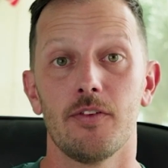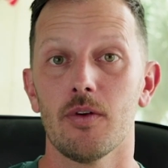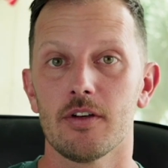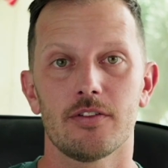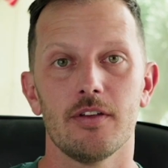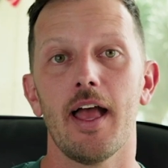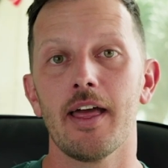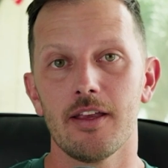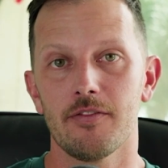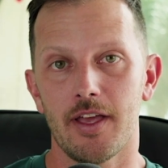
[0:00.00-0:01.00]
you understood
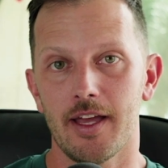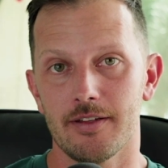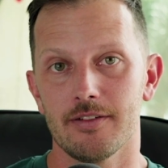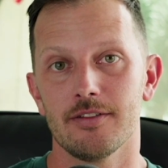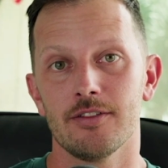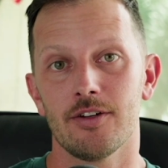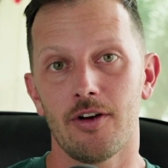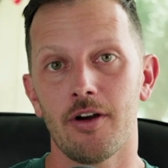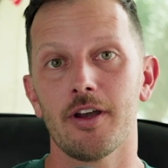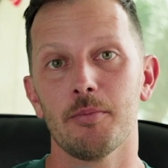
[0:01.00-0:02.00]
any of that, you're
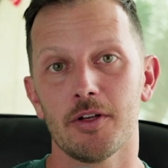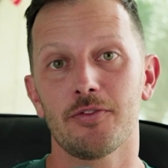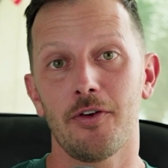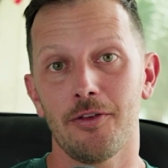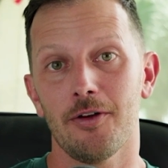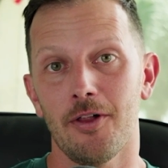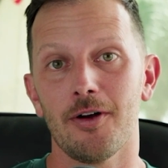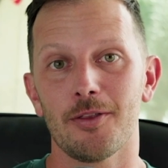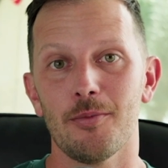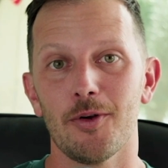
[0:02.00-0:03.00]
already much farther
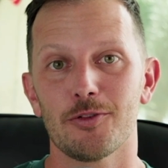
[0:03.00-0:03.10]
along than most